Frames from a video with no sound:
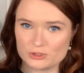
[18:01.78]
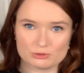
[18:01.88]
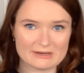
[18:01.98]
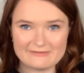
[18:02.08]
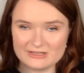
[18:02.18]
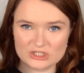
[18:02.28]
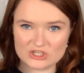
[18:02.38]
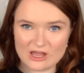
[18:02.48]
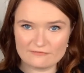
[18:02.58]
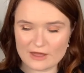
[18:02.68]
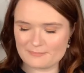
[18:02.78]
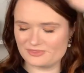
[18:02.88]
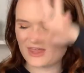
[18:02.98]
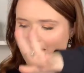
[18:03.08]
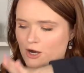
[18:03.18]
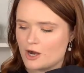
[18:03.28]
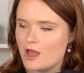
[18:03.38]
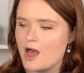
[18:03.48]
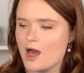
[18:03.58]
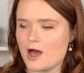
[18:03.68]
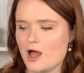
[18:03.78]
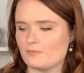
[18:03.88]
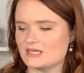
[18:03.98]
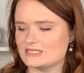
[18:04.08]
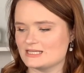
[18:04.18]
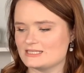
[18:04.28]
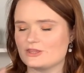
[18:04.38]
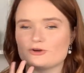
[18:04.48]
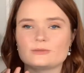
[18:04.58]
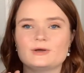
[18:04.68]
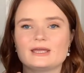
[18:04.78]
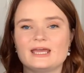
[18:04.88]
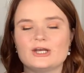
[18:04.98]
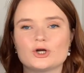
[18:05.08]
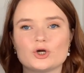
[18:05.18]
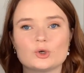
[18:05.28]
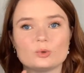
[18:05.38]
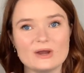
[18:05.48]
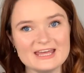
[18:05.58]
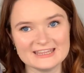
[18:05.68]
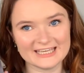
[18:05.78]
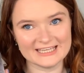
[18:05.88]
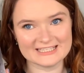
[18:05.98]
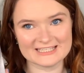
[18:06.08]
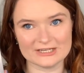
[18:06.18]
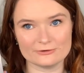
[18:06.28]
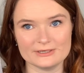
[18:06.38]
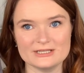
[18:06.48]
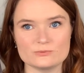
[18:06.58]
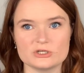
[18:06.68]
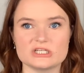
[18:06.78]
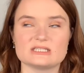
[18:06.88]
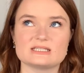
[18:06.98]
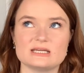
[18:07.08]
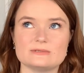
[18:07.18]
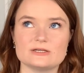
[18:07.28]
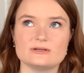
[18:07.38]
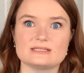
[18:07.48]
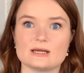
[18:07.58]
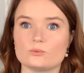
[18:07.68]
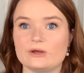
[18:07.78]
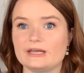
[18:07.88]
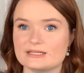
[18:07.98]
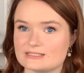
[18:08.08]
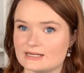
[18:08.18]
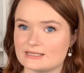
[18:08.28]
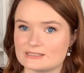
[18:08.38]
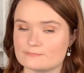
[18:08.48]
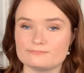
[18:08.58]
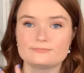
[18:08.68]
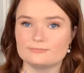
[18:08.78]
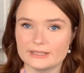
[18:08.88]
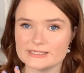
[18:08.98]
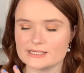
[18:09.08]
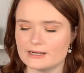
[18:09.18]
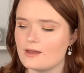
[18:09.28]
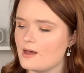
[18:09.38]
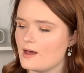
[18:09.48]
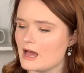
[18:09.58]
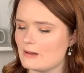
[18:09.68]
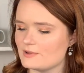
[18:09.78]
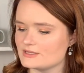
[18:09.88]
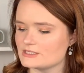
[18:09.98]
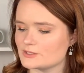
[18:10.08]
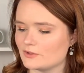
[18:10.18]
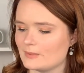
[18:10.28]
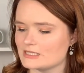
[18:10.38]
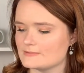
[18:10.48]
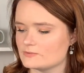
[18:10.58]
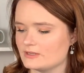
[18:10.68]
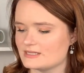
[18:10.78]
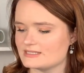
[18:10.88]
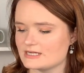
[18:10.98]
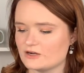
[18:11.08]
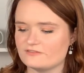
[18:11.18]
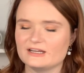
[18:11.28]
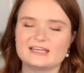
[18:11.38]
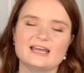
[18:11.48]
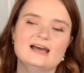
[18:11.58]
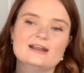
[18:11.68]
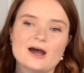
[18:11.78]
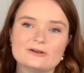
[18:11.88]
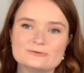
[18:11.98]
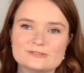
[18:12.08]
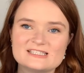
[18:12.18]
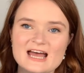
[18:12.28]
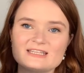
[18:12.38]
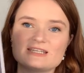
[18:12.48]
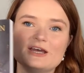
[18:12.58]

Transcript: Draven shelf up there. Um, this is the third book in her Wraith King series, which is the same series that Radiance takes place in. Um, but this is the romance between Saravec and Anuzet.